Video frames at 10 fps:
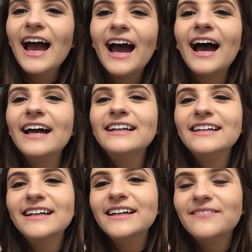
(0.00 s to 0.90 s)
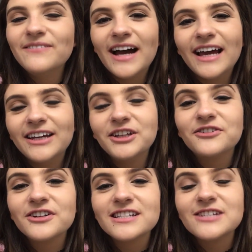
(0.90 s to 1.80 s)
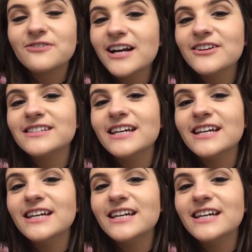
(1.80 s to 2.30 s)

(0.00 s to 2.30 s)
at my university's radio